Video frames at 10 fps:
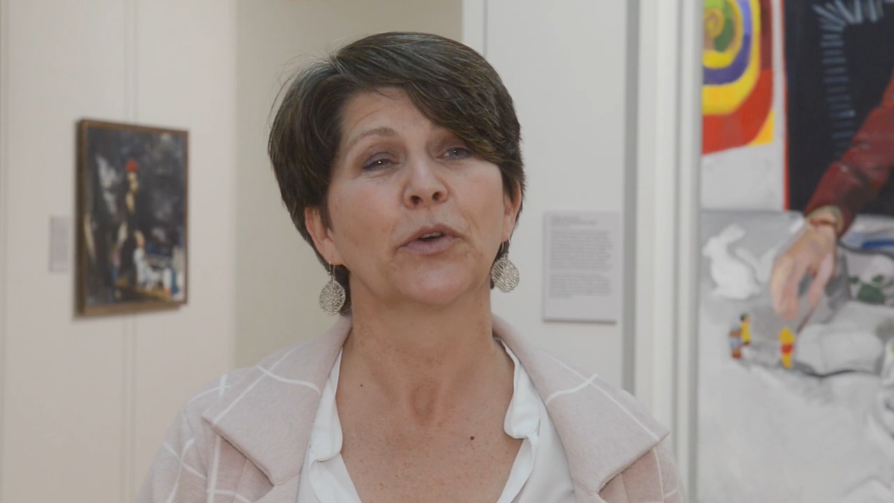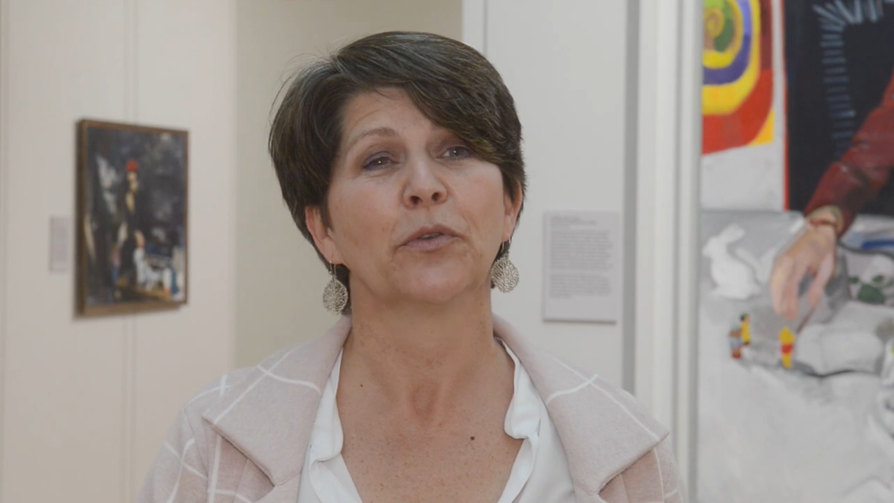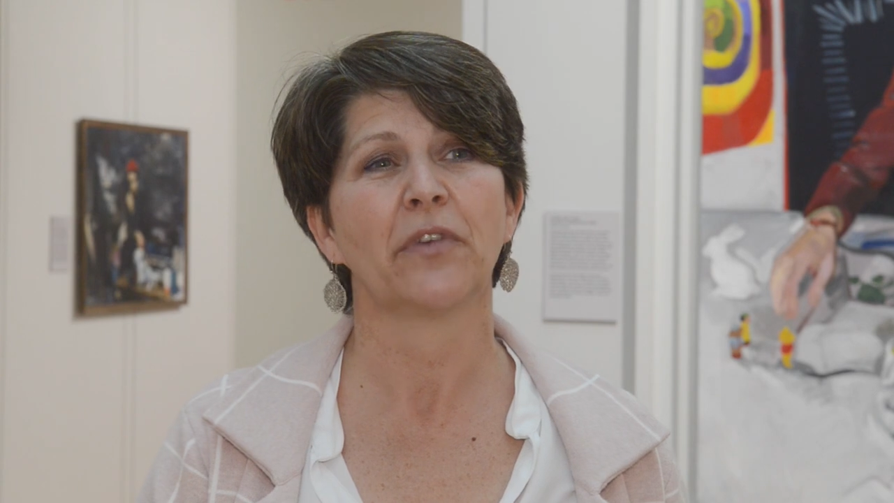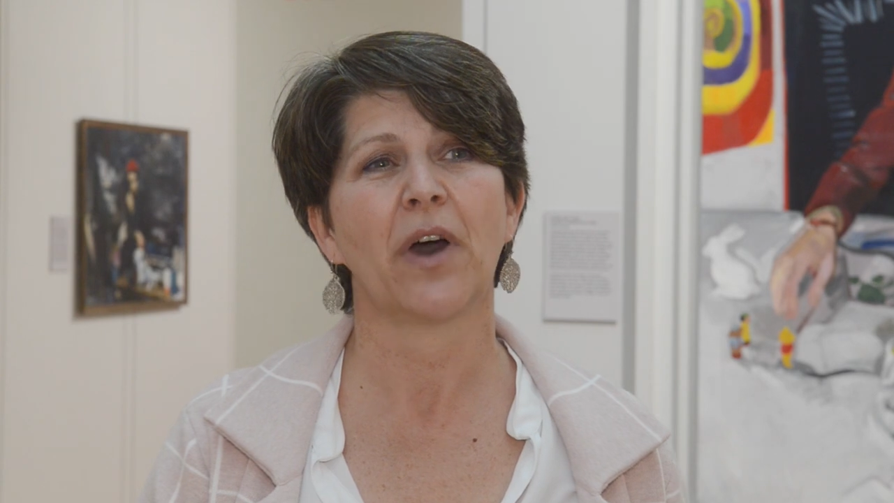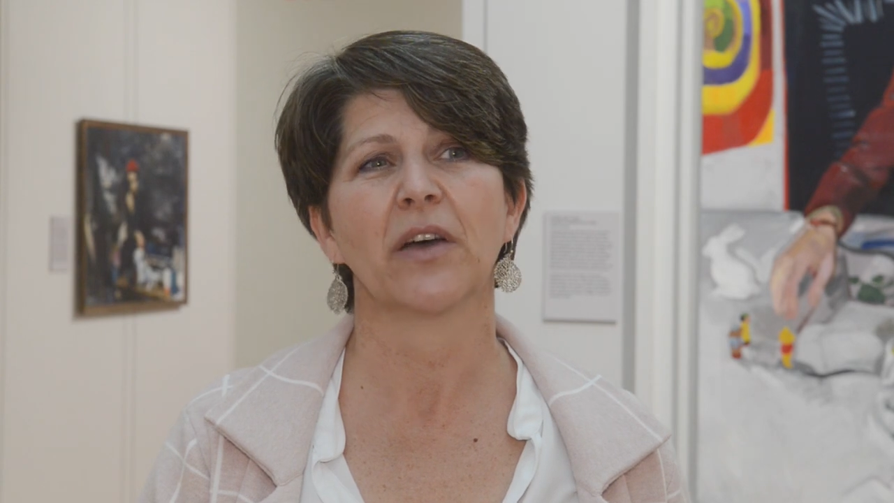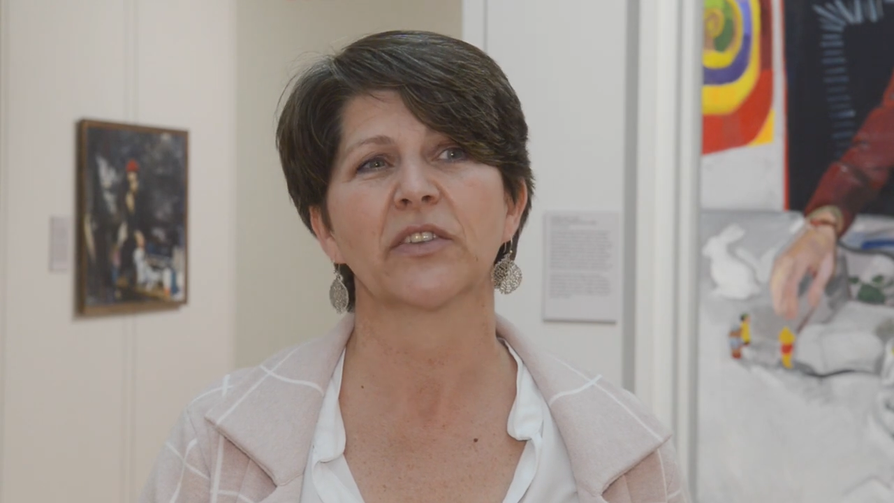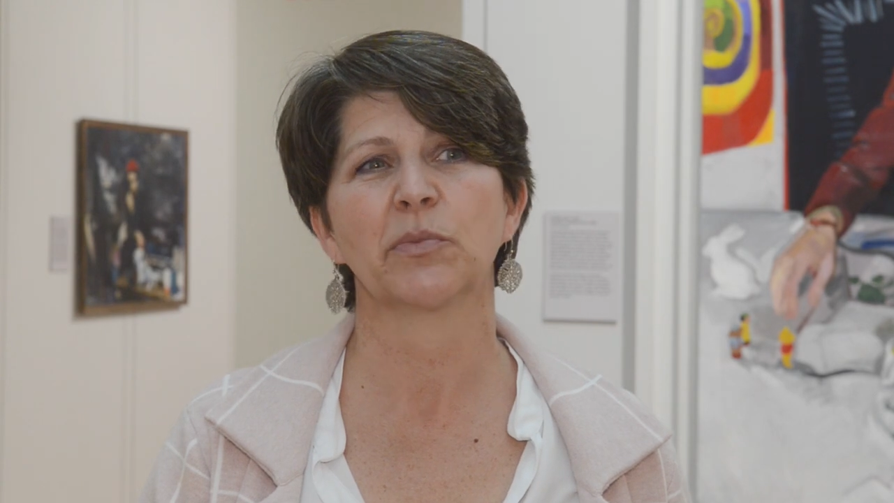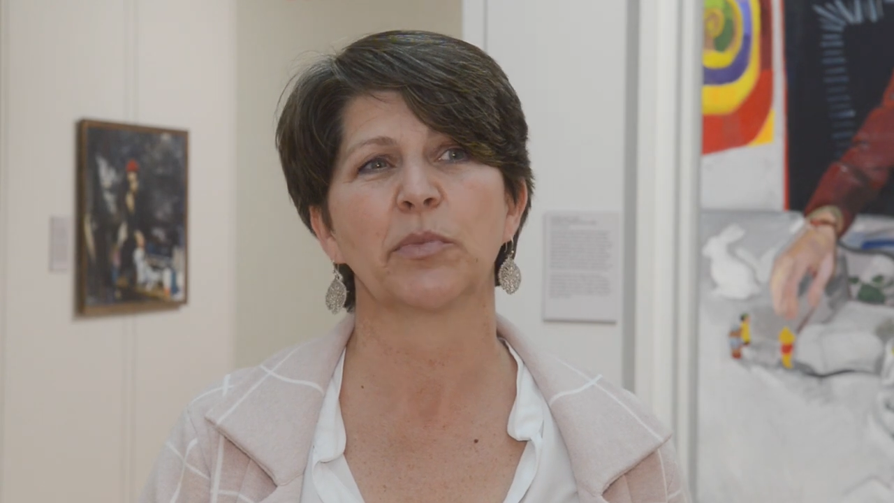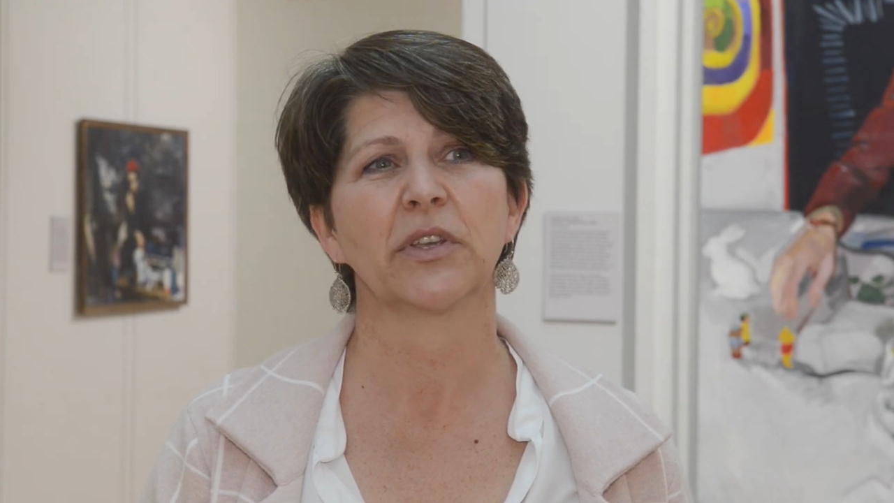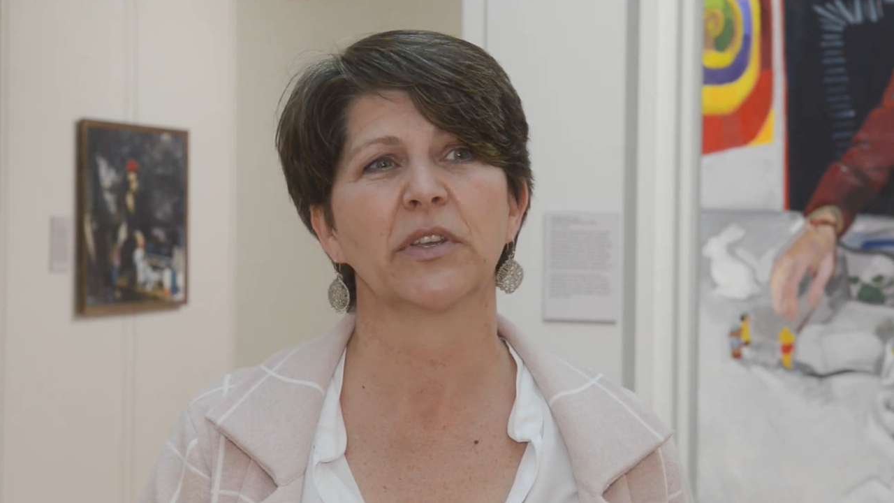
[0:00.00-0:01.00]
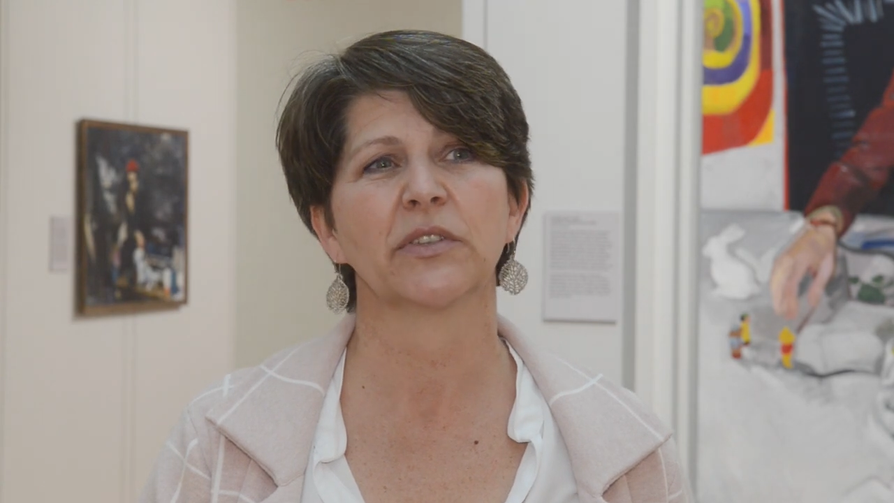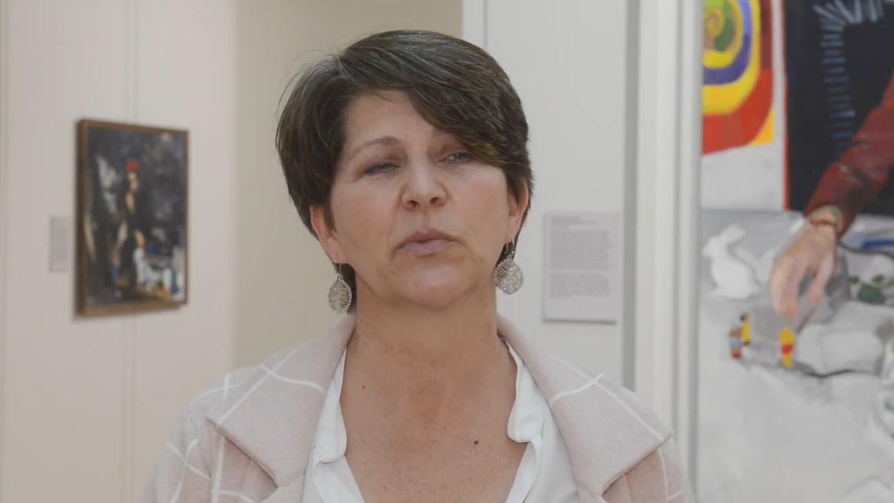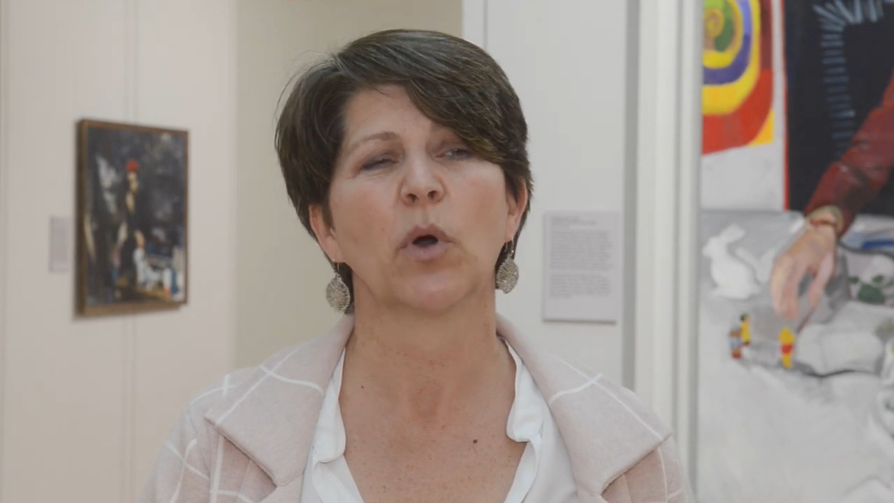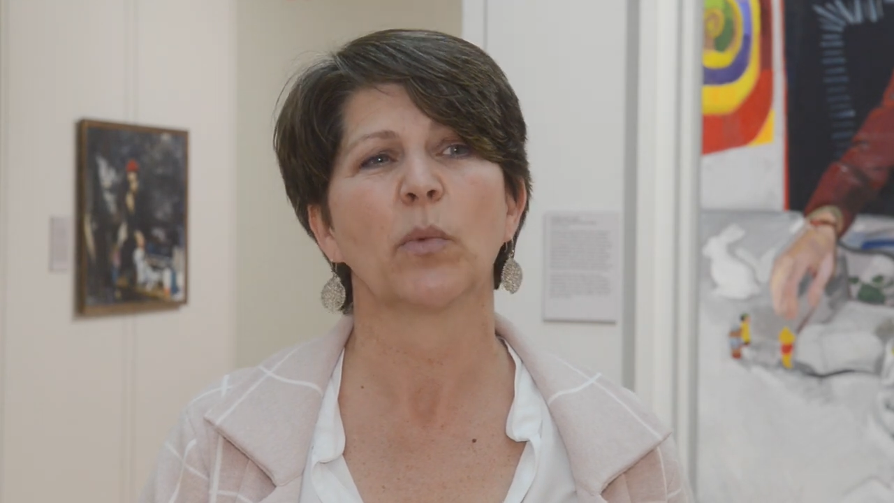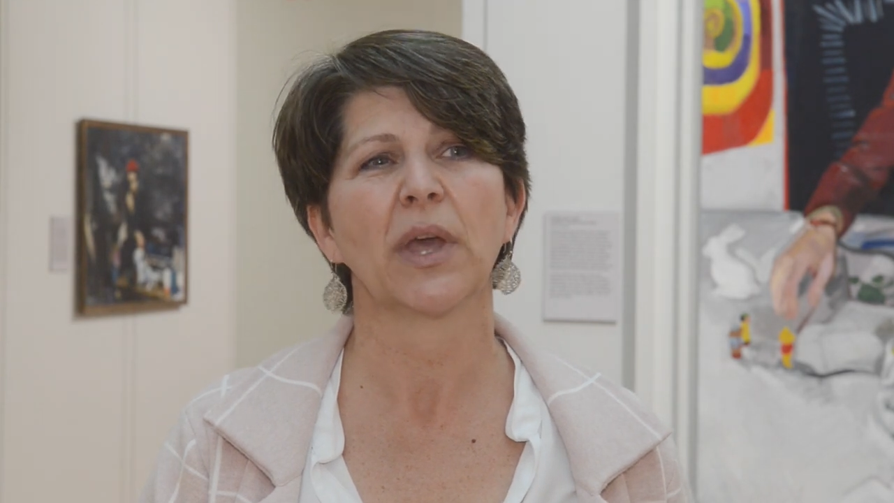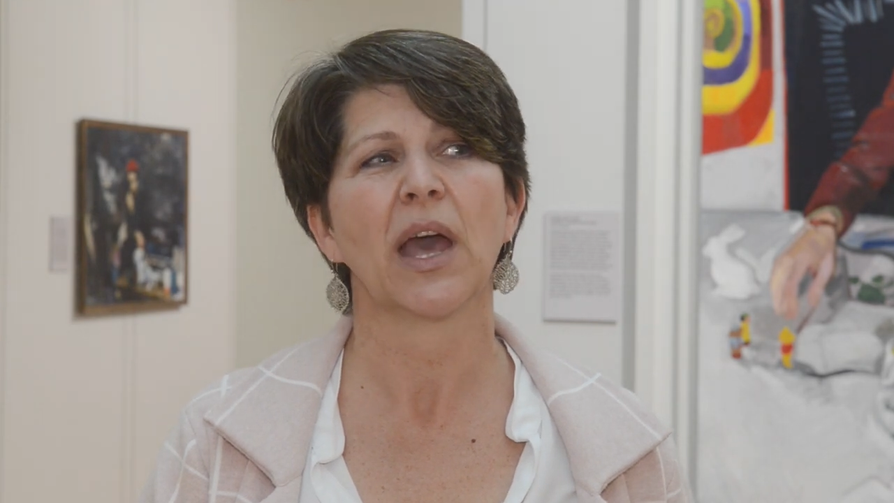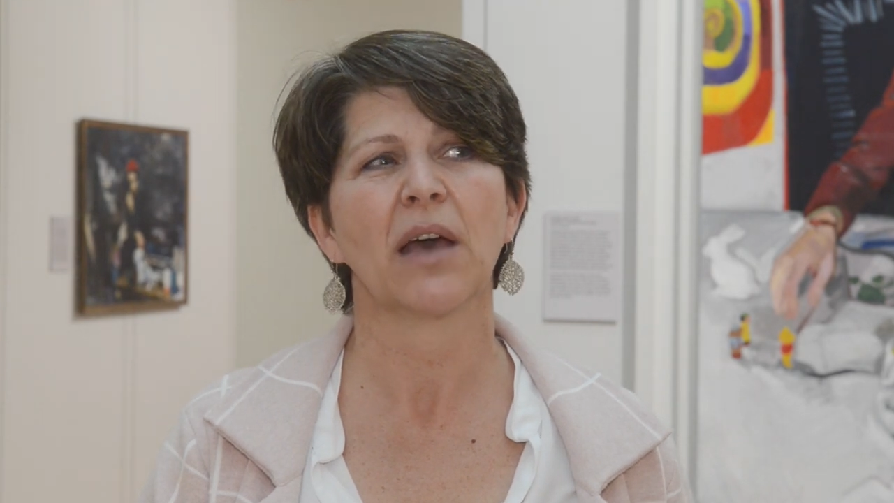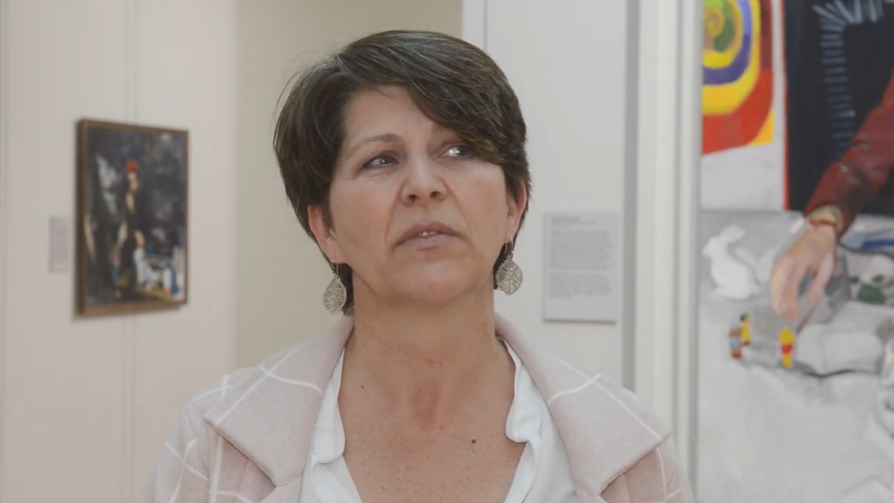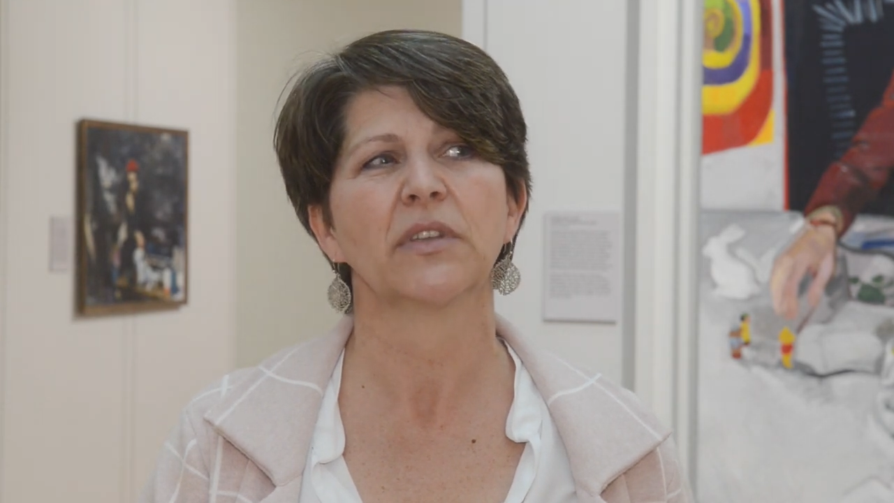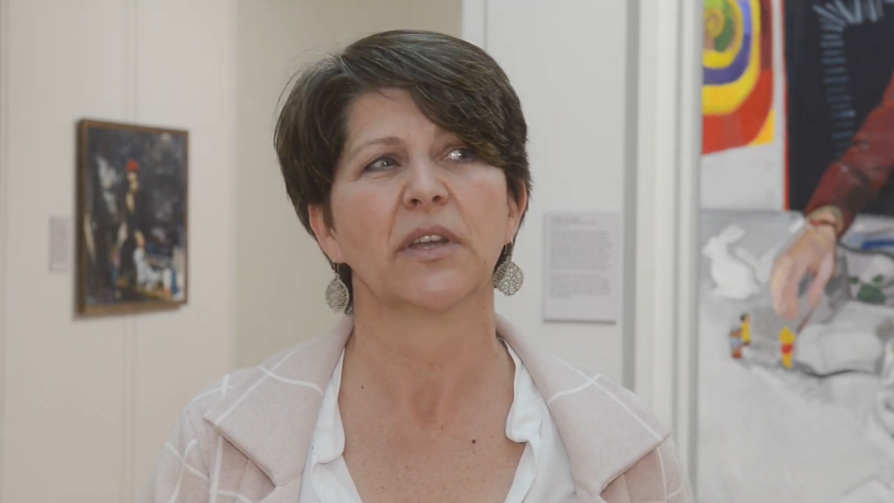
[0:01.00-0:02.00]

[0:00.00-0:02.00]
to go fast, because what we have